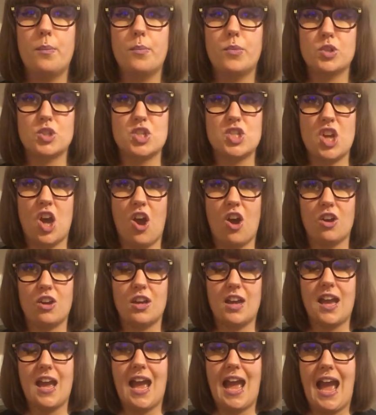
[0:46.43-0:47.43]
But
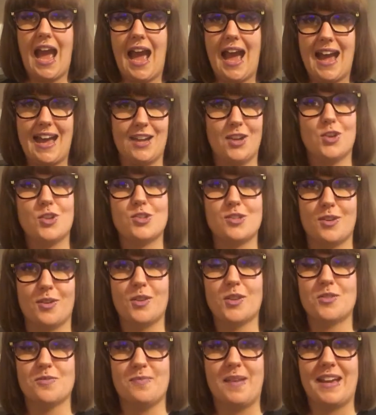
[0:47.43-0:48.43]
shock, I also
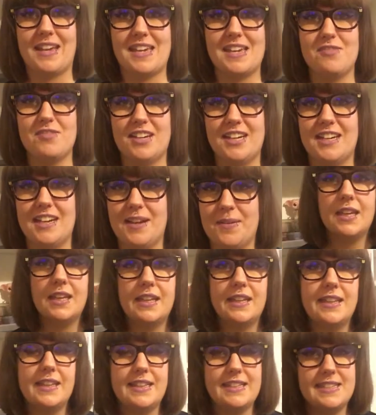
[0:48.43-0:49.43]
love my e-reader.
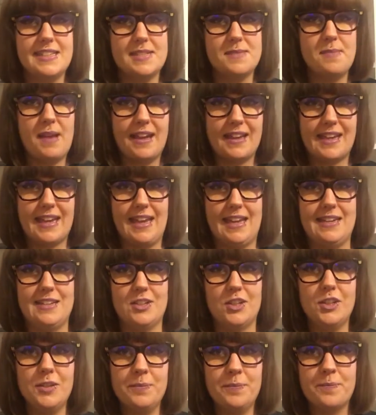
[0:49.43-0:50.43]
This is my
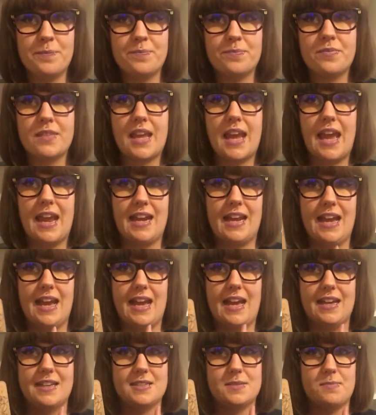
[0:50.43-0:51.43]
Kindle and it
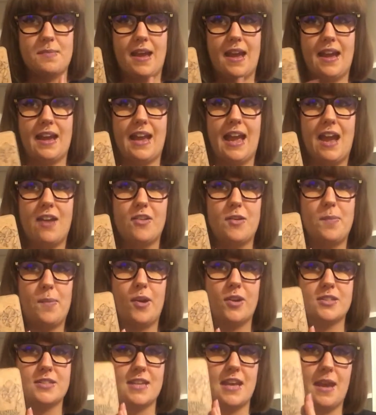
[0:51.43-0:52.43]
has my Harry
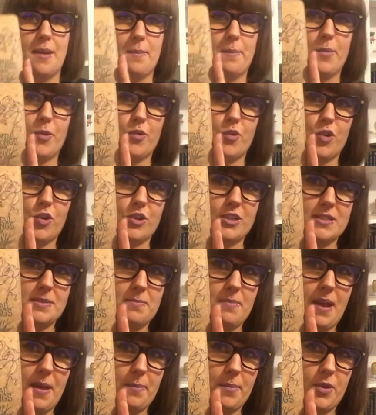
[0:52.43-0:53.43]
Potter Marauder's
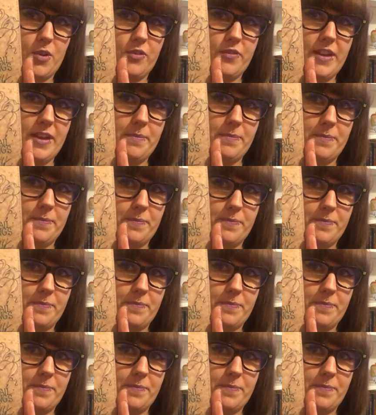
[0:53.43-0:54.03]
Map cover.